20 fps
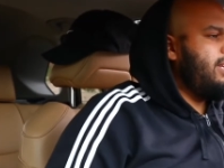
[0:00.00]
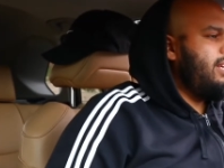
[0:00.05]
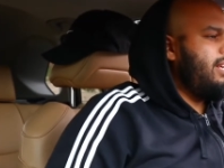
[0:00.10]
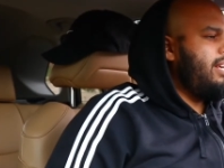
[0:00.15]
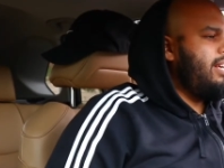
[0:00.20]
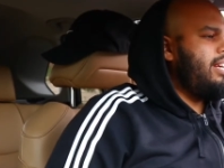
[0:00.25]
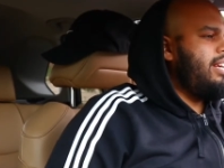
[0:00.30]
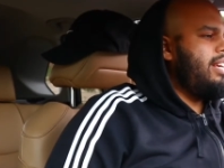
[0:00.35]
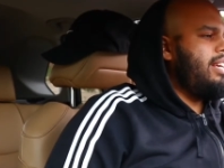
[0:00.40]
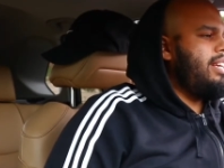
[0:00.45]

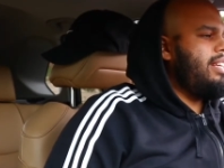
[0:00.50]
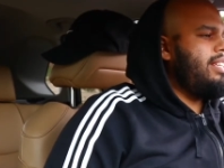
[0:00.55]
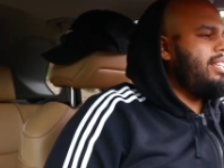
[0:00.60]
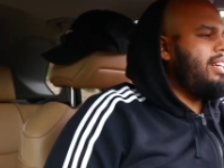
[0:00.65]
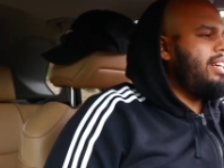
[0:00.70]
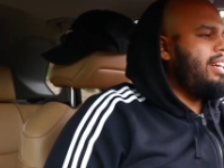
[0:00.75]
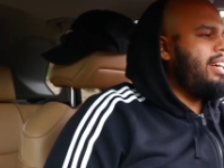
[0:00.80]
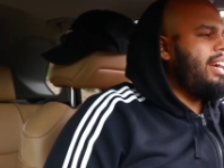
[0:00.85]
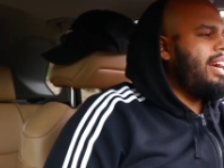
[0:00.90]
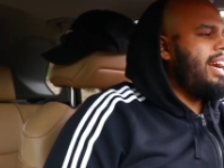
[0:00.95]
and
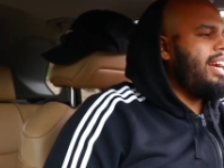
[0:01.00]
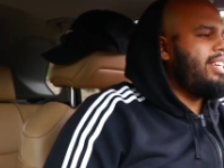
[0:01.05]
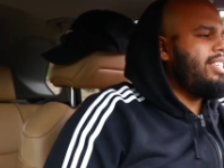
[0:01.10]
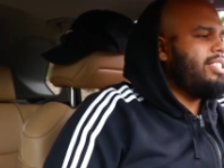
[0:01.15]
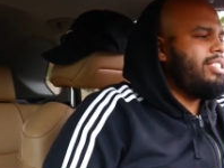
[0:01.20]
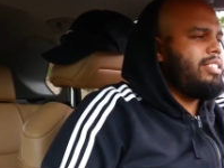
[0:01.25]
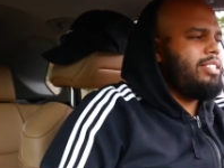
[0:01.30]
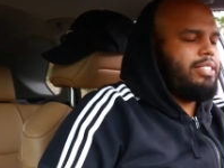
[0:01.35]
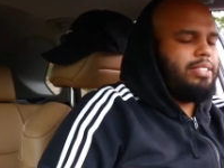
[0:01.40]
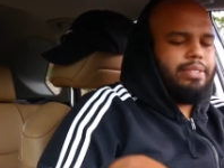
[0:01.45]

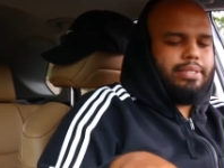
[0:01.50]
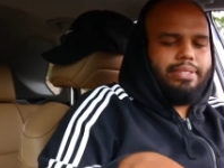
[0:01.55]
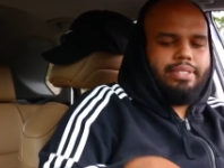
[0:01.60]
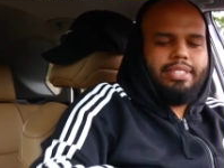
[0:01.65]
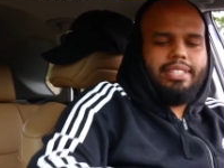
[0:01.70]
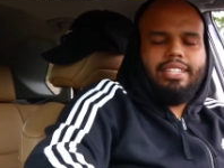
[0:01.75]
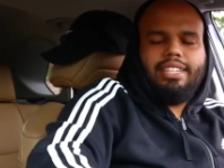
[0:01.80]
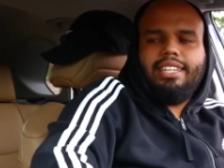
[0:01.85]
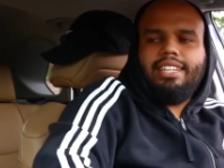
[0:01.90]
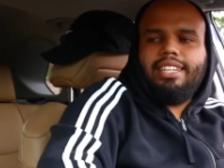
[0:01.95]
action.
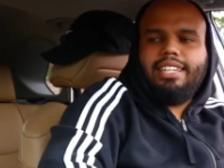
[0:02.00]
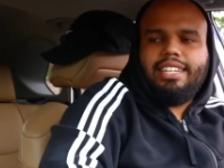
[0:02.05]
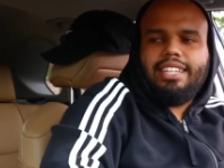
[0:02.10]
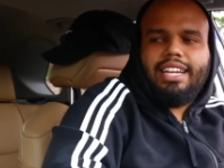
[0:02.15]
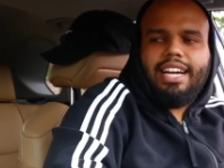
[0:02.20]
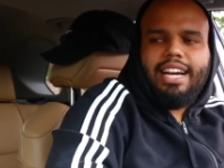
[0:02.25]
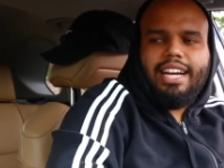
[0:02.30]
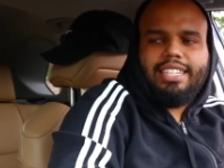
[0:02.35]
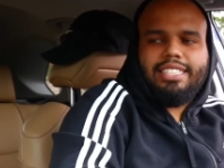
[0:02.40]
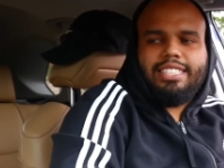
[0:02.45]

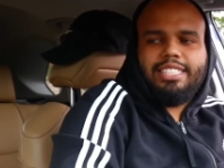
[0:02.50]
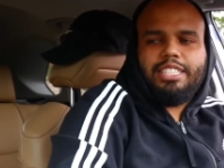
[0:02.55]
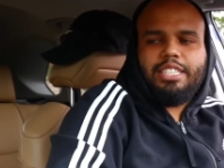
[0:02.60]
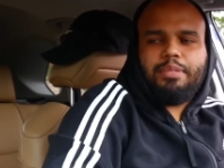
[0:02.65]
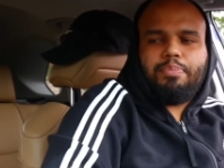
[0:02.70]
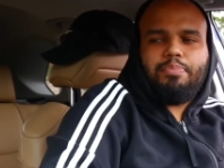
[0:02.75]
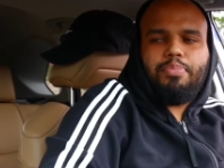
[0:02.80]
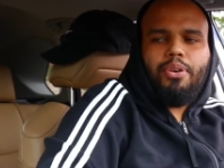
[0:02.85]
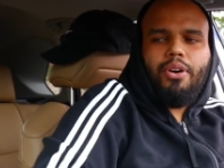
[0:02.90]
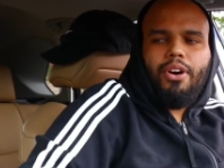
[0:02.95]
Guys, this is
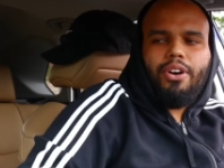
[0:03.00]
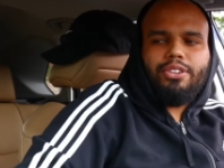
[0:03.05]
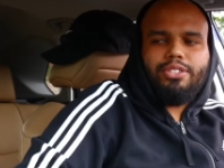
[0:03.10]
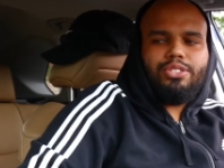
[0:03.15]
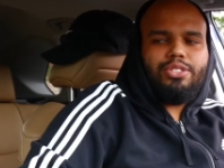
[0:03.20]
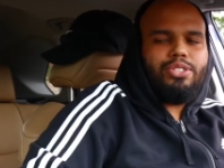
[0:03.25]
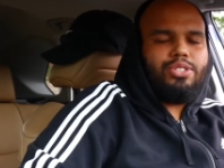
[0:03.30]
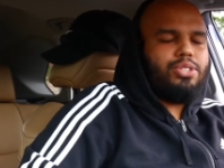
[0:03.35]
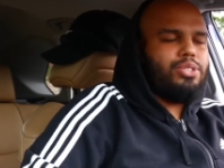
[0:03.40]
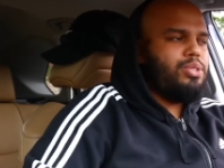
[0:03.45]
part
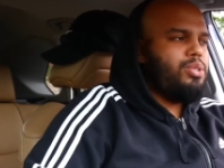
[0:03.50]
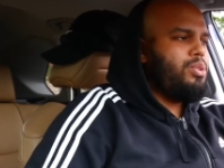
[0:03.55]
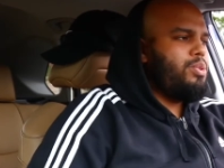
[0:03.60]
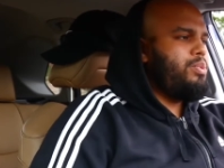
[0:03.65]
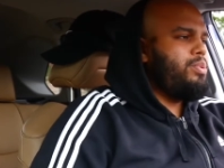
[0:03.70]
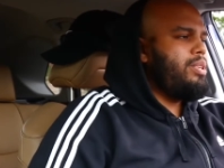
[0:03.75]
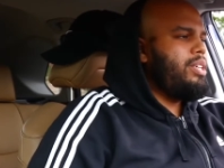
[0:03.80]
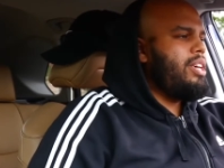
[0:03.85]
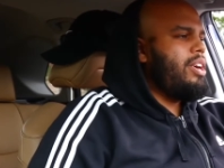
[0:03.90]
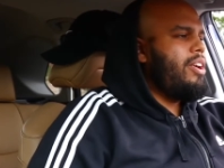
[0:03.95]
2.
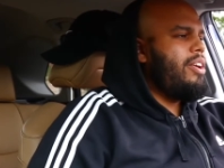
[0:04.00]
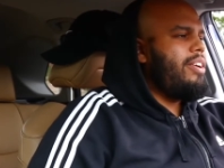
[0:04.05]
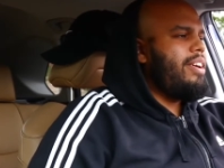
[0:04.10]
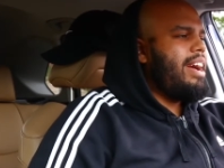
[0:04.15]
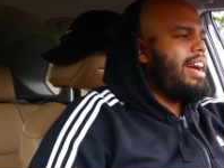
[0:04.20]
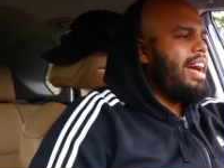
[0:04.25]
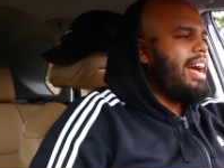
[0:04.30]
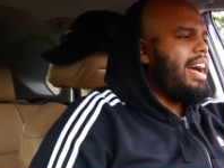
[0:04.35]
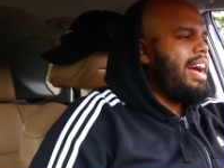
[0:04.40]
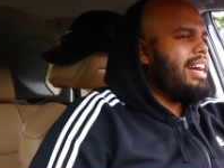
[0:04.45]
We are
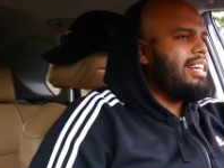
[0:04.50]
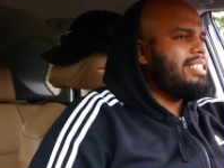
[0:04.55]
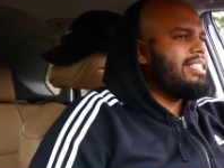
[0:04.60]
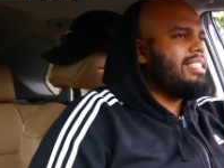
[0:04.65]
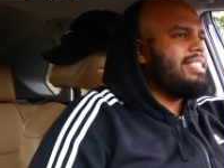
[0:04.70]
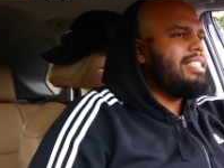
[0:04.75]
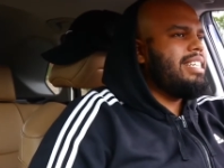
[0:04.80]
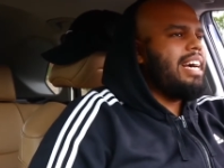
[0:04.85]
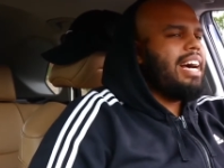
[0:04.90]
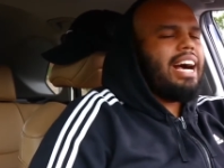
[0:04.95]
at
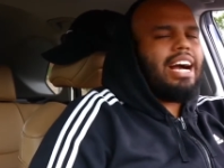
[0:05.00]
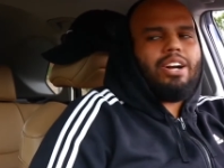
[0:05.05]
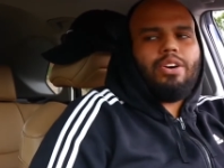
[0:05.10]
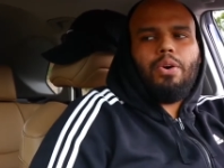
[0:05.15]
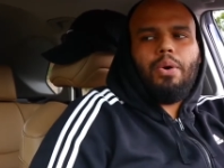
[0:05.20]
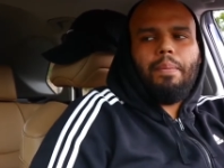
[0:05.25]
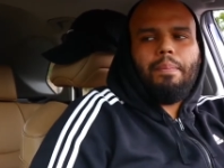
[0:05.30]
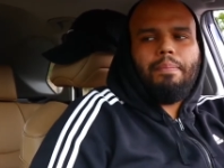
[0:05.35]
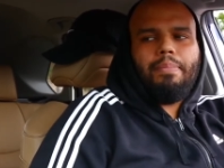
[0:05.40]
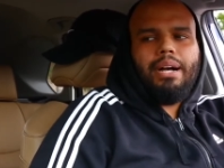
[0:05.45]

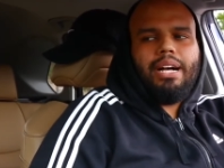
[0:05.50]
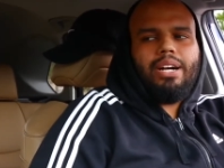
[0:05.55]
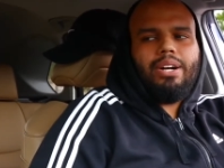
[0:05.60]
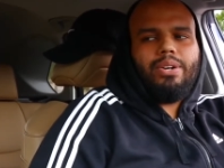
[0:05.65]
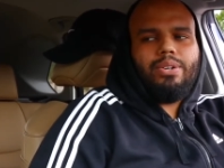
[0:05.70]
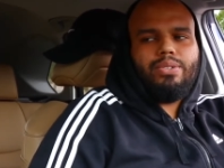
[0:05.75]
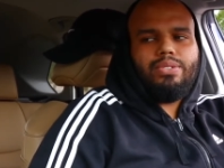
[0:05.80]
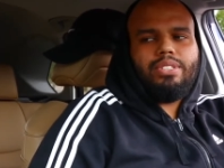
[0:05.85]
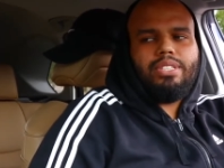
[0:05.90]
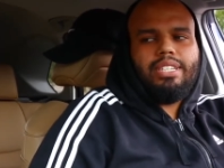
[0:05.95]
Taco
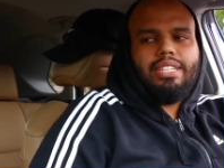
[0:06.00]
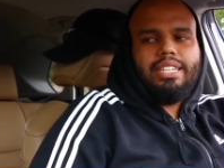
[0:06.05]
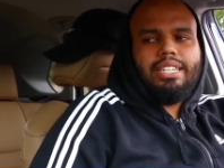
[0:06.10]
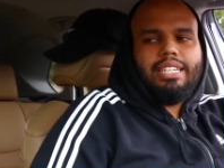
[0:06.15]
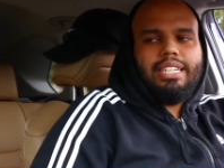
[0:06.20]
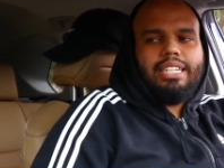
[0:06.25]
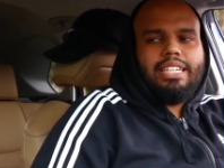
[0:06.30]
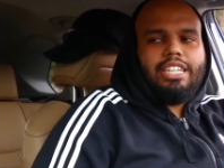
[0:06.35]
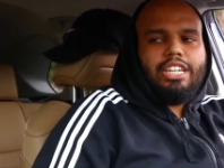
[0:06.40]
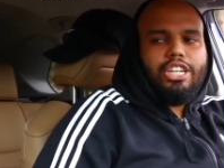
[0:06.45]
Bell's.
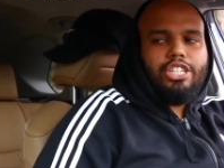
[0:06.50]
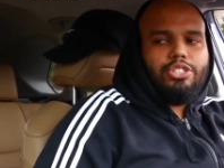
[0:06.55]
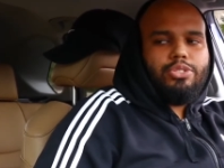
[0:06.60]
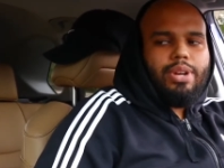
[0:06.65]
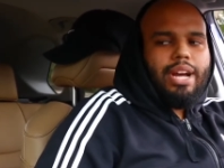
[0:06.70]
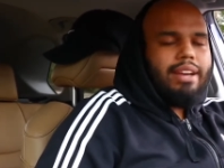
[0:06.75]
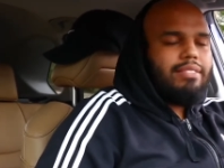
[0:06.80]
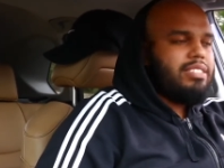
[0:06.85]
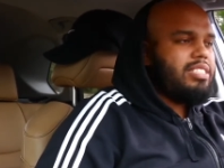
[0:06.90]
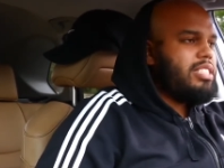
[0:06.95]

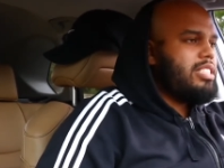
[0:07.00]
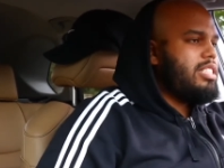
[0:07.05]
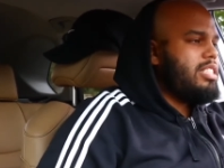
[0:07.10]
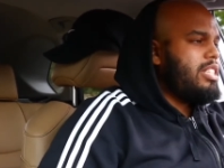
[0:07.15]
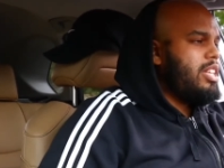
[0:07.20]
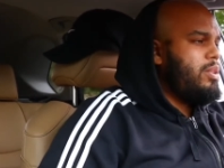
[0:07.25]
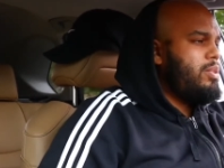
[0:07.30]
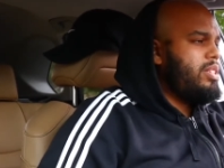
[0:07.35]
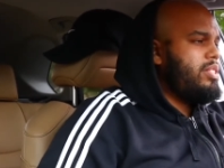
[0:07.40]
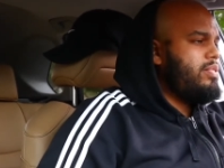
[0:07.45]
Driving
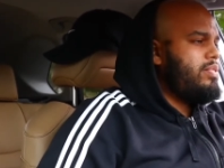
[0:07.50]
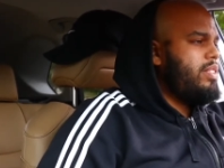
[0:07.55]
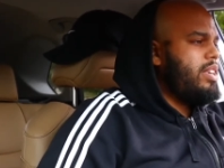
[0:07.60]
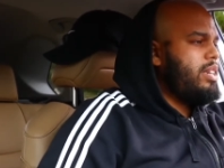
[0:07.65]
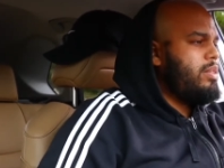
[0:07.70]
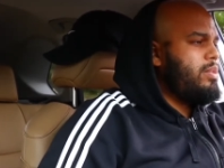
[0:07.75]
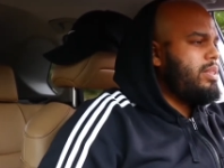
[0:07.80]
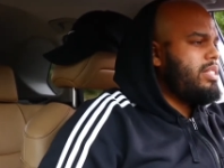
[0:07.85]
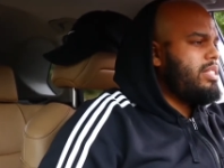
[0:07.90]
slow as fuck once